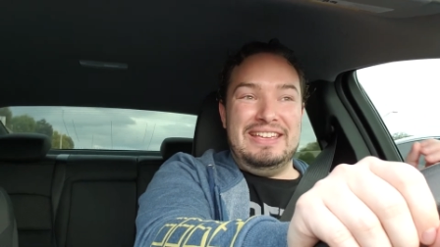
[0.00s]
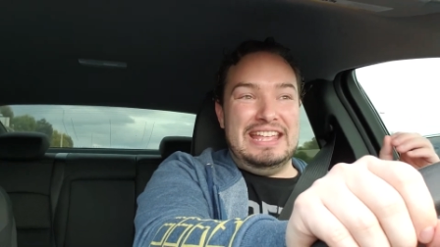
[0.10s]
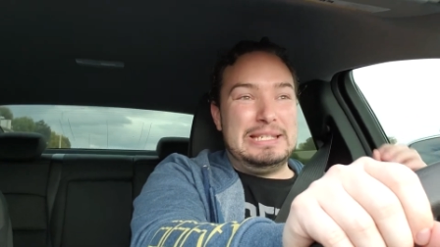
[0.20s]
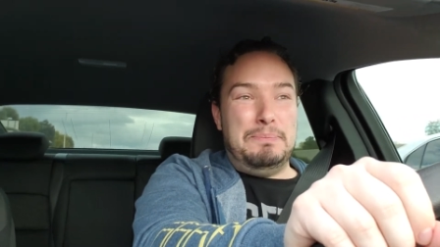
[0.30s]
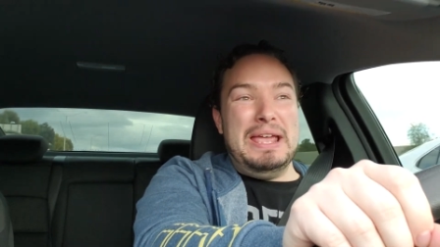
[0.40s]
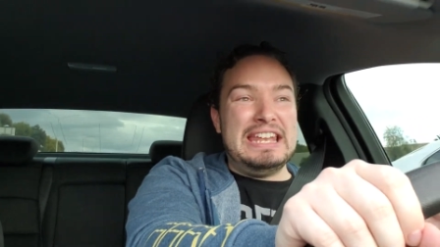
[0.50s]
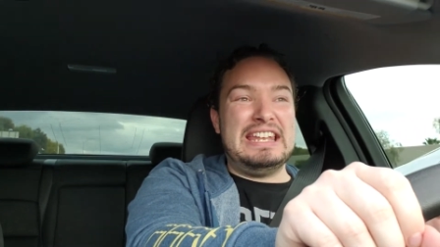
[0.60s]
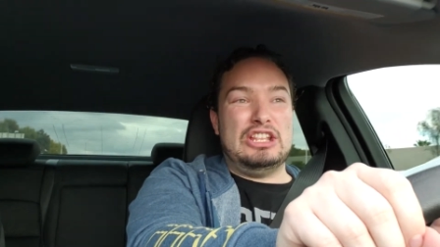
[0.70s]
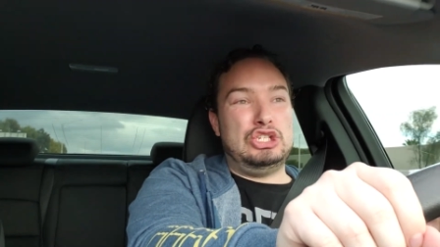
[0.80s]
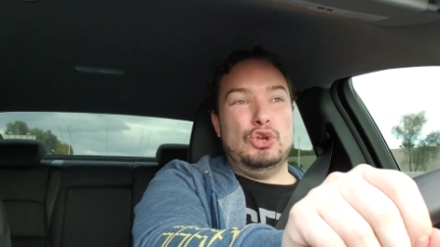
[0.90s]
It's
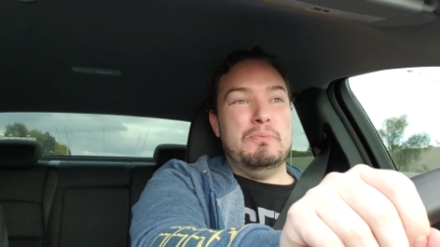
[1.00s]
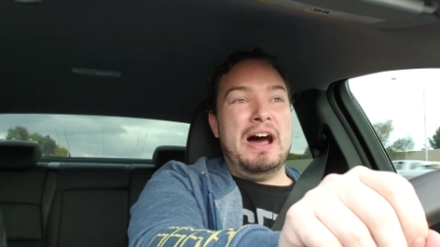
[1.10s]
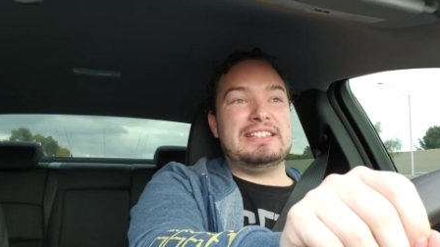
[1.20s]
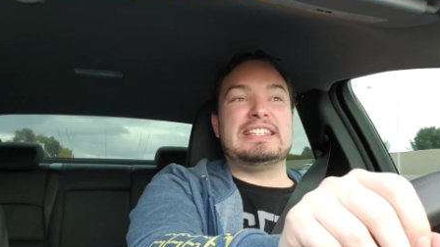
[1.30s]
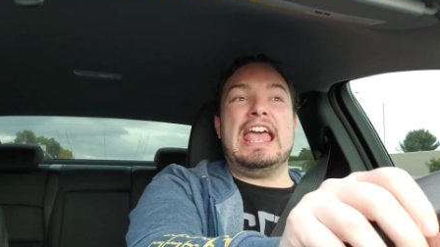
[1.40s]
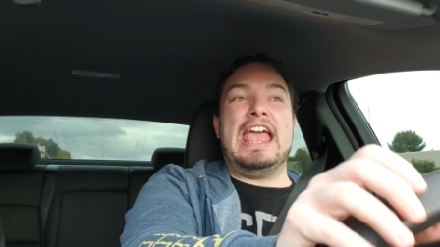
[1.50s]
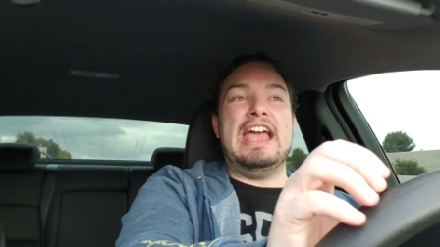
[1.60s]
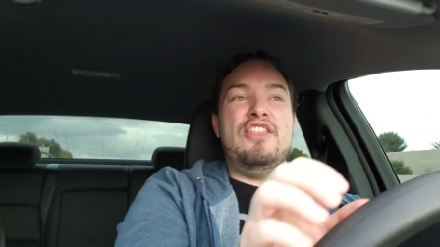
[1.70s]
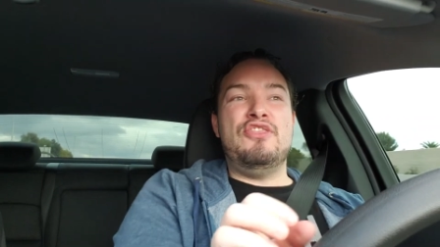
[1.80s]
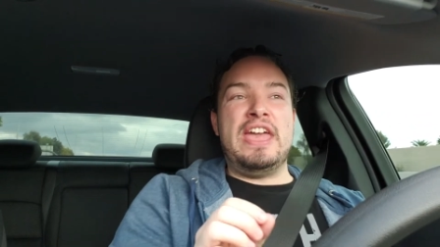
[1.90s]
been 2 months
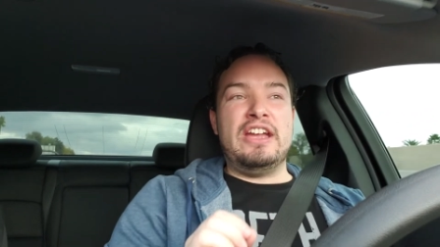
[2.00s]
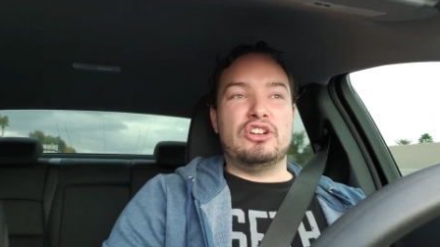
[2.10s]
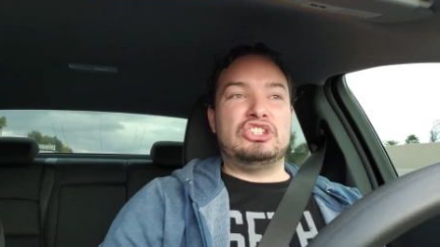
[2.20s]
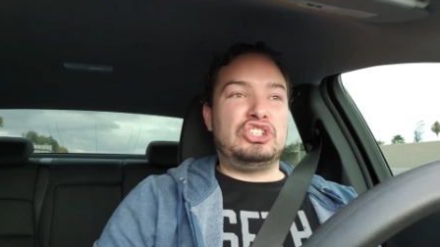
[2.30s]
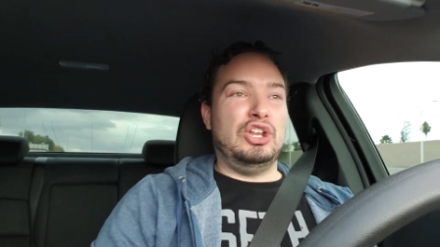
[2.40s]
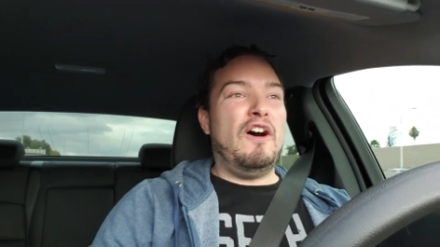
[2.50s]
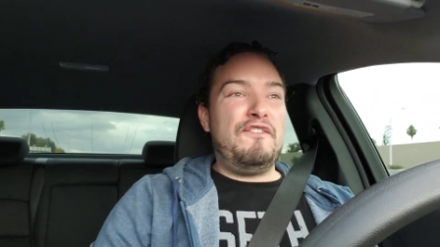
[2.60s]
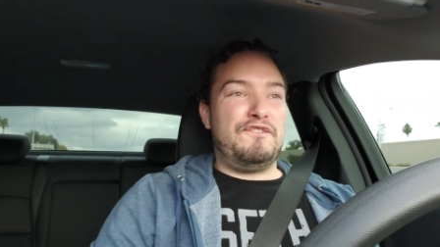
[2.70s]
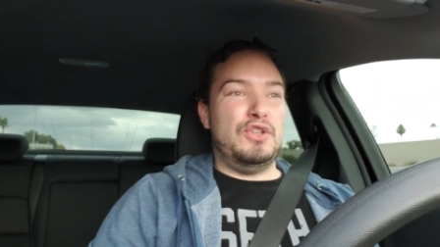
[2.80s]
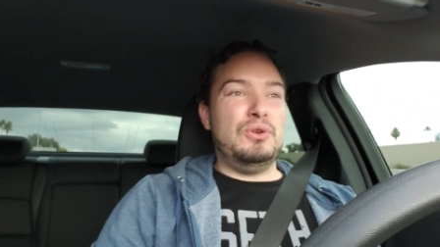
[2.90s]
and they are still
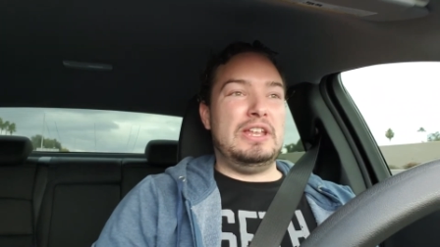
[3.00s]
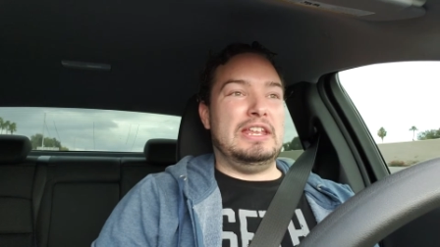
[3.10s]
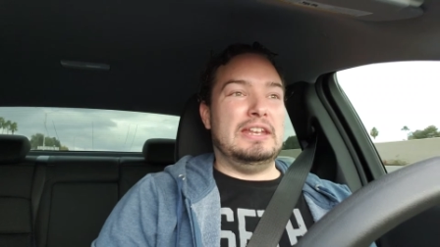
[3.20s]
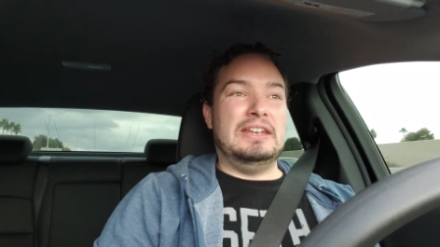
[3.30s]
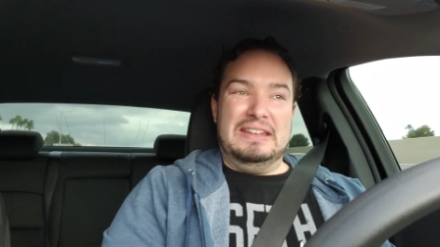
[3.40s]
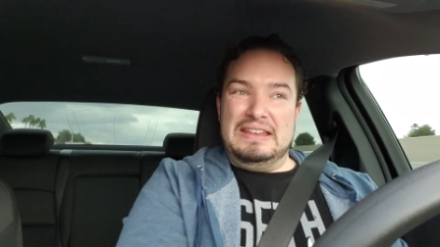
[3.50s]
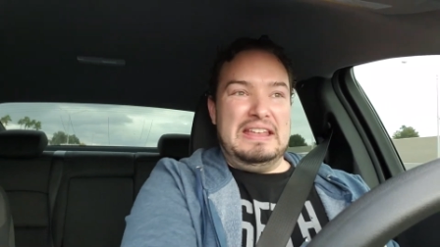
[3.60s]
feuding.